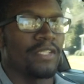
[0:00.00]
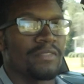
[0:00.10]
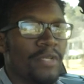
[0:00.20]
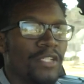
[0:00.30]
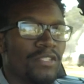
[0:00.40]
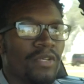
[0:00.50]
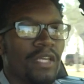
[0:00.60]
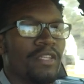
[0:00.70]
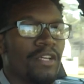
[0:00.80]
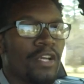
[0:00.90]
much in
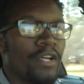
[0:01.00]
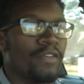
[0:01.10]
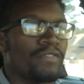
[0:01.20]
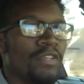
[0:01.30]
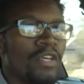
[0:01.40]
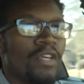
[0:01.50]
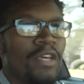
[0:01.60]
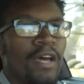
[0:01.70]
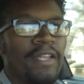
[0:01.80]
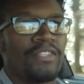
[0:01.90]
the curves
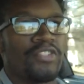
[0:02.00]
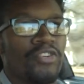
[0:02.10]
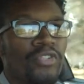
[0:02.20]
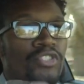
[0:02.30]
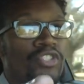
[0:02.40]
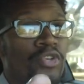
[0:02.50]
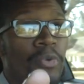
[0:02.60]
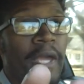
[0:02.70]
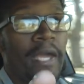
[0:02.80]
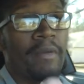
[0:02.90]
unless you're going too
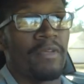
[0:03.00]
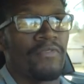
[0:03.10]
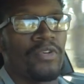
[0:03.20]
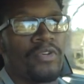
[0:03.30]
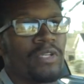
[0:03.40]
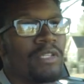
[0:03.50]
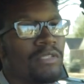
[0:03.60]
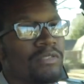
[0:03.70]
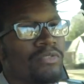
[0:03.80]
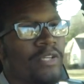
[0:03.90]
ham. If you're going a little
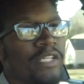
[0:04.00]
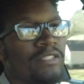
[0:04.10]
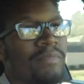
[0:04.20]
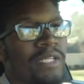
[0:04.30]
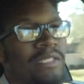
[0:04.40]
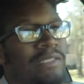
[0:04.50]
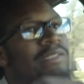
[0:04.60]
too crazy, you might need to